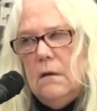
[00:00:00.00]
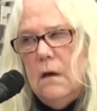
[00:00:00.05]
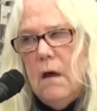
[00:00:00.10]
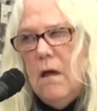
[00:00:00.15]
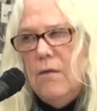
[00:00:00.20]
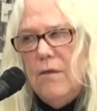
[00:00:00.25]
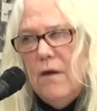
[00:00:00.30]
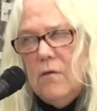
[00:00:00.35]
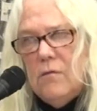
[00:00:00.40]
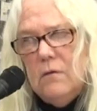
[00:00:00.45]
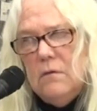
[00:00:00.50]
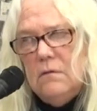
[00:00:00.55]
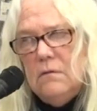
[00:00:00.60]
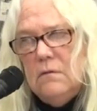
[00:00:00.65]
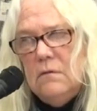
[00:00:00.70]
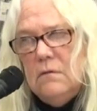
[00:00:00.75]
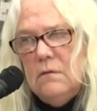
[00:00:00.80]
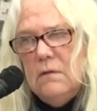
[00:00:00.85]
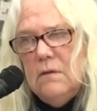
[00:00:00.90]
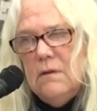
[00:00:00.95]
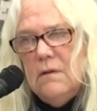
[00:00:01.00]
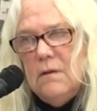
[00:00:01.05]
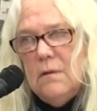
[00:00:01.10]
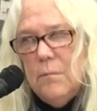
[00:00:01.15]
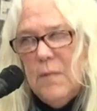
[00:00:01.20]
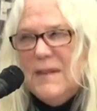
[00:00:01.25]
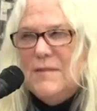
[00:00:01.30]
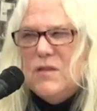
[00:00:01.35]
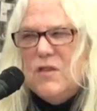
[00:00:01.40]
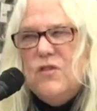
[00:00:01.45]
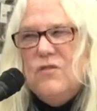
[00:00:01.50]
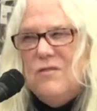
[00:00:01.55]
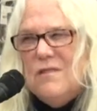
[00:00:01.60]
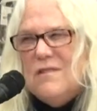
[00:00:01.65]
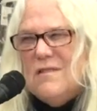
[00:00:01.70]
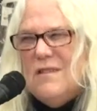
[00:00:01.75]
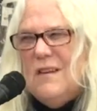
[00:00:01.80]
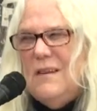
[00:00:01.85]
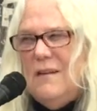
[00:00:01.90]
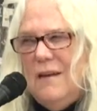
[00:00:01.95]
Although my
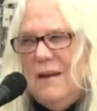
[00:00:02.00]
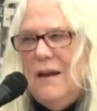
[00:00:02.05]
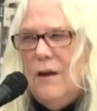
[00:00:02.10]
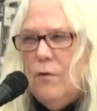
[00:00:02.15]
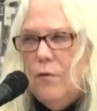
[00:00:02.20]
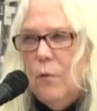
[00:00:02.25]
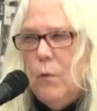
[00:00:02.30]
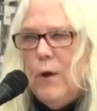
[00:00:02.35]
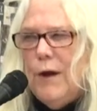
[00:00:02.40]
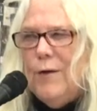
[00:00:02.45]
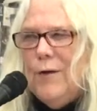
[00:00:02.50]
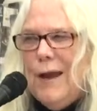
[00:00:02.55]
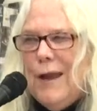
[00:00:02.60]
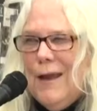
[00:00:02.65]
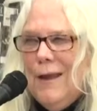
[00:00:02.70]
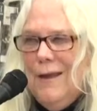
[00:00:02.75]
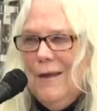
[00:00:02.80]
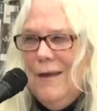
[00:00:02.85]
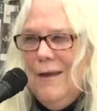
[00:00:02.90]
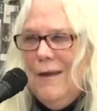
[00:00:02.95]
students didn't hear the whirring,